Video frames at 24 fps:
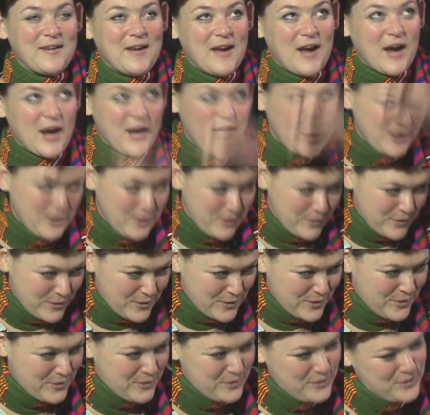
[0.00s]
a
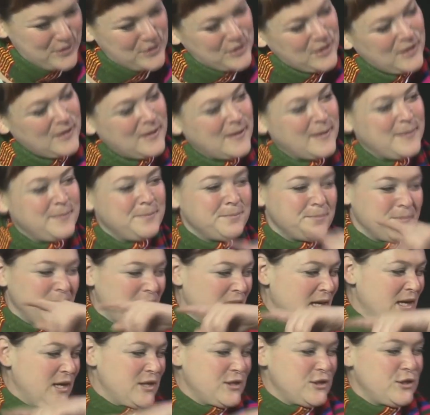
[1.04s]
huge
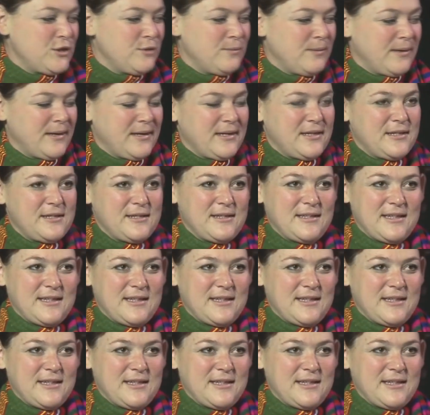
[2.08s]
tuba